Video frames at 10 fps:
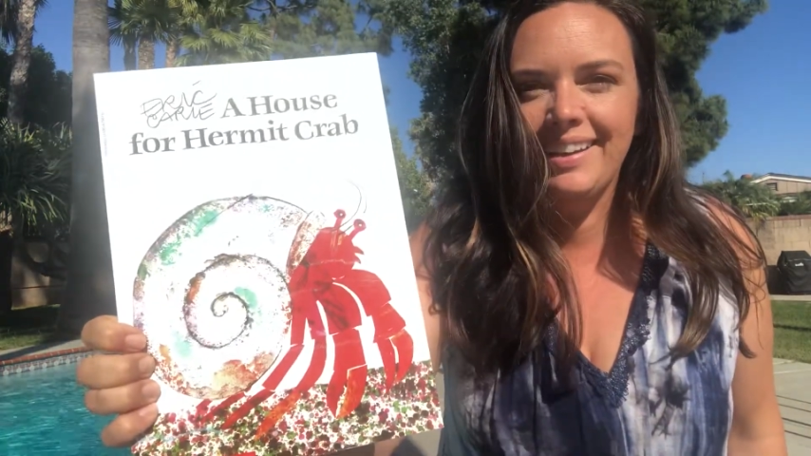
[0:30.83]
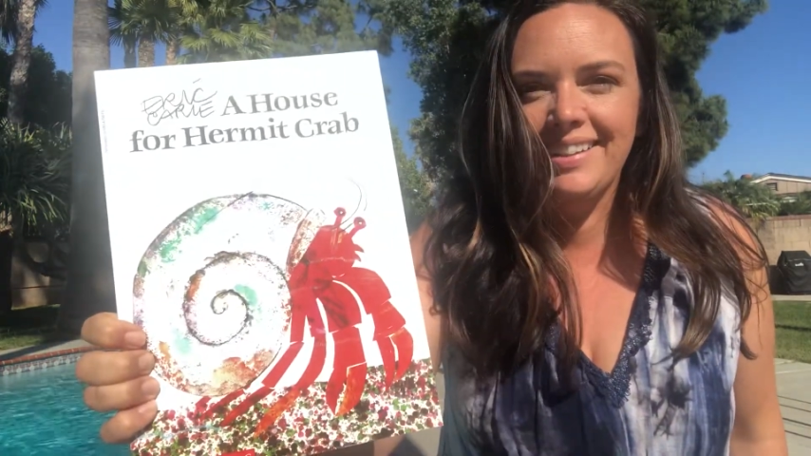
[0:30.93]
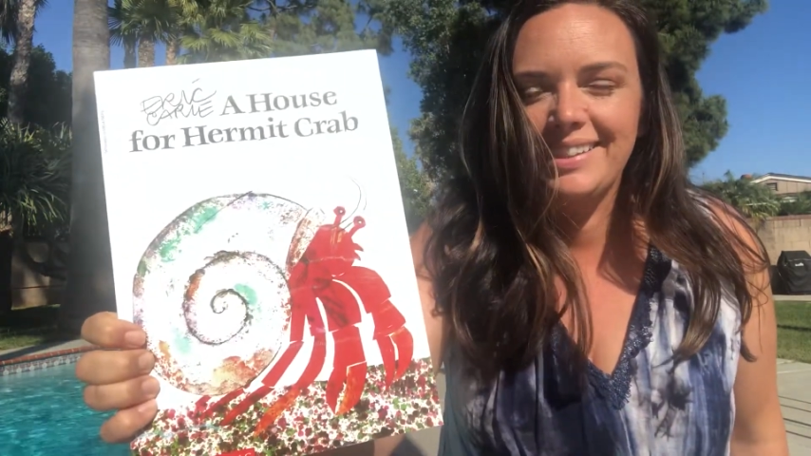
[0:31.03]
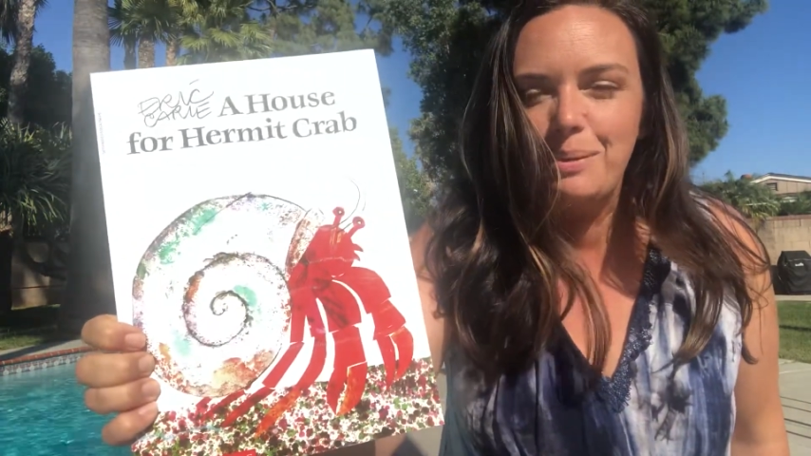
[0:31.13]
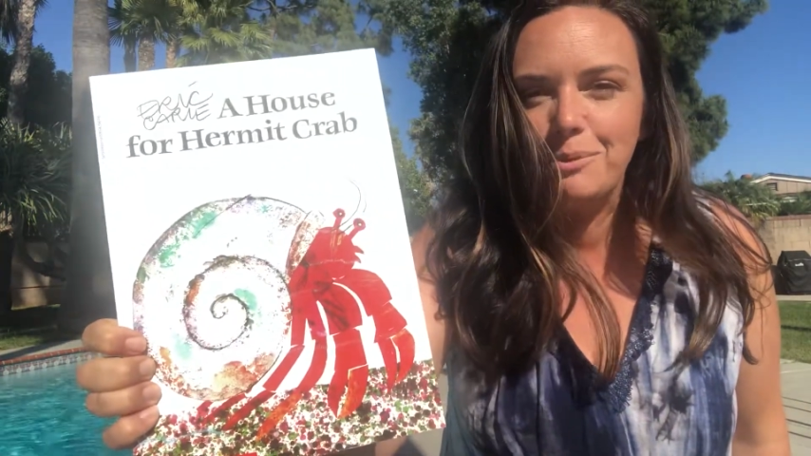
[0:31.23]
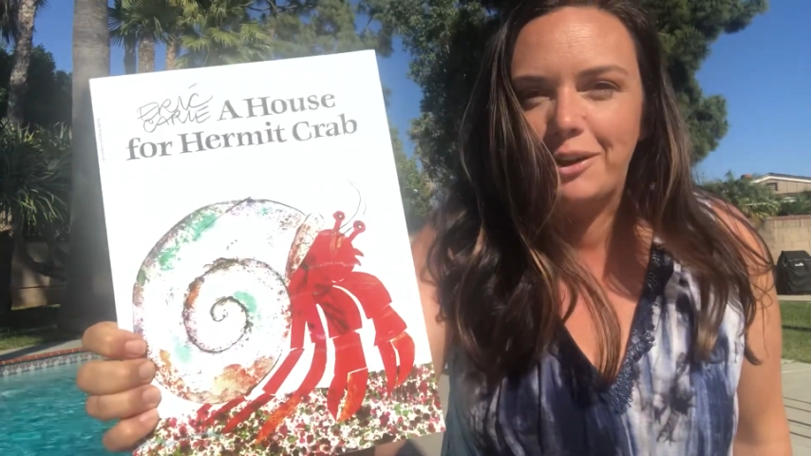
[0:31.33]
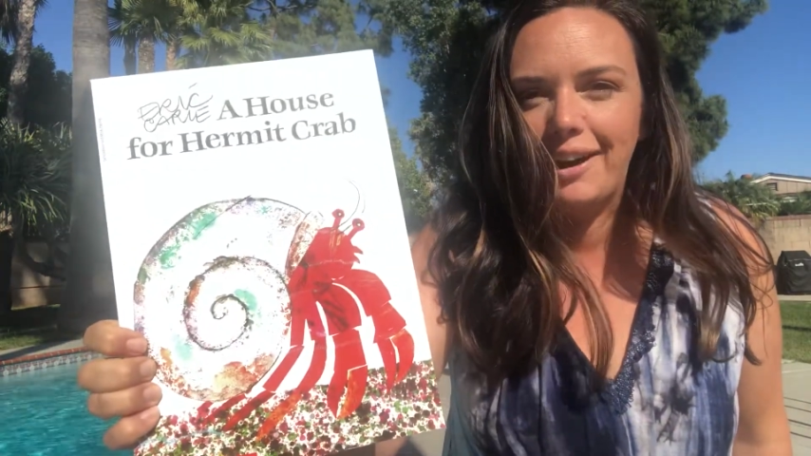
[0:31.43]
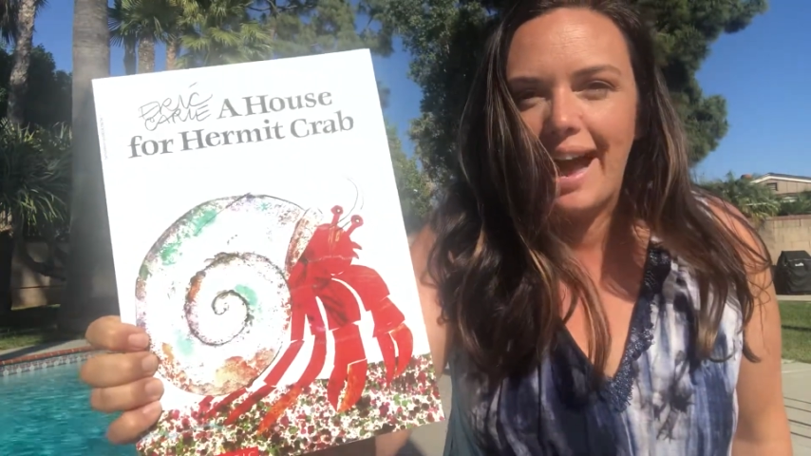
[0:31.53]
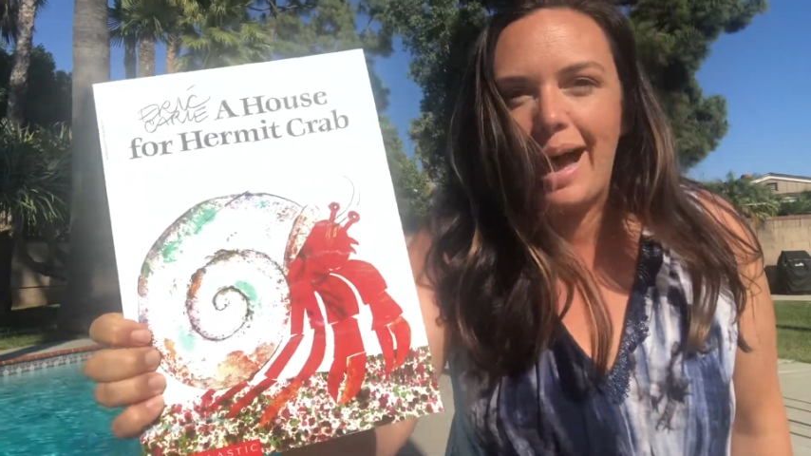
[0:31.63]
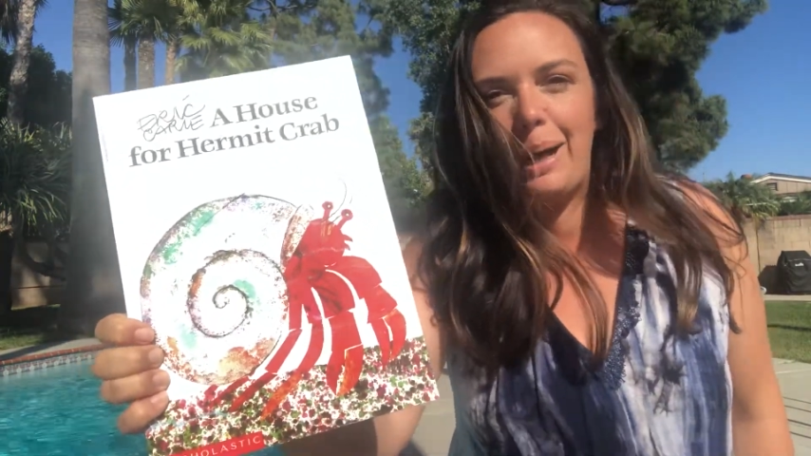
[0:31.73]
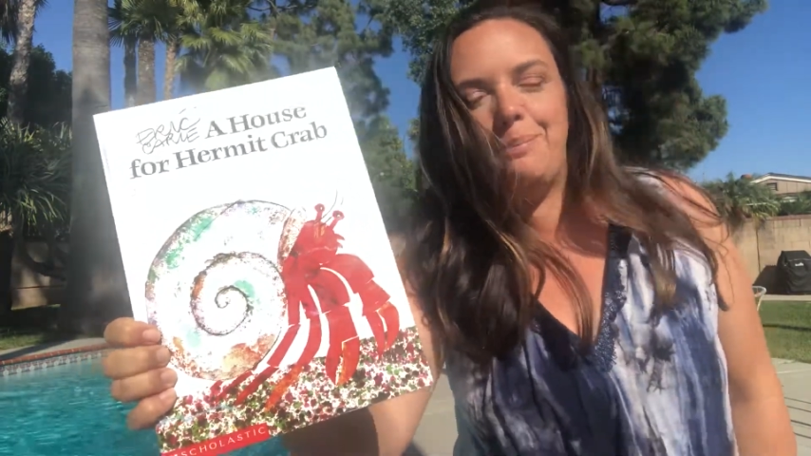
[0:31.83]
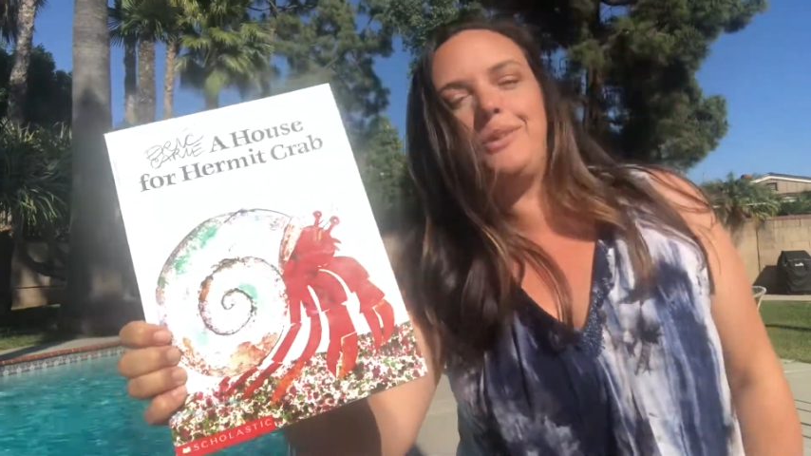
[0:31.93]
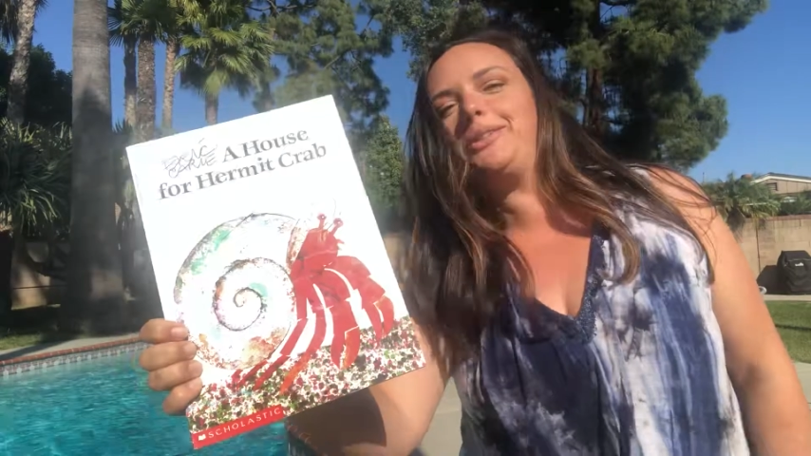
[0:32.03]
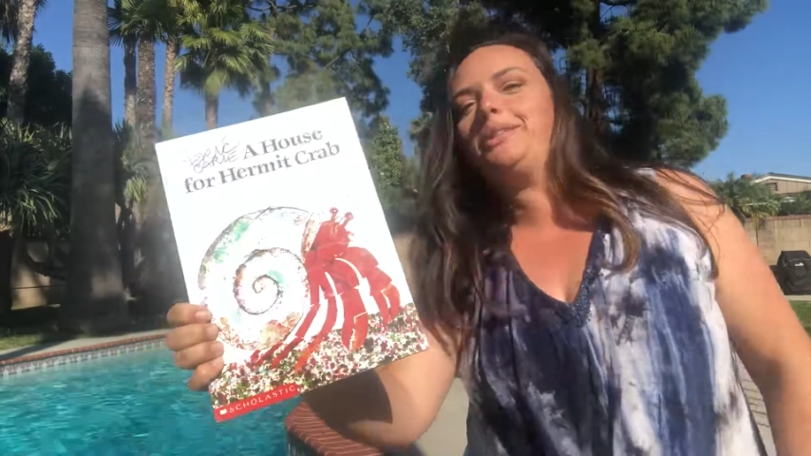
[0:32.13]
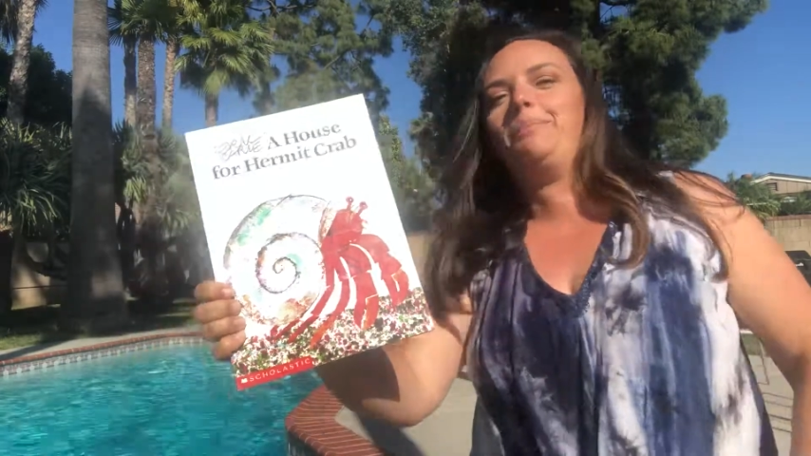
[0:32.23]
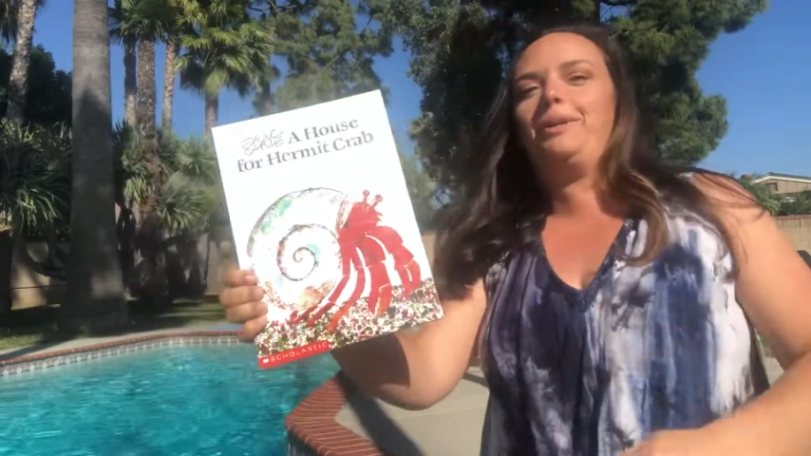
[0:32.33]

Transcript: some crabs or some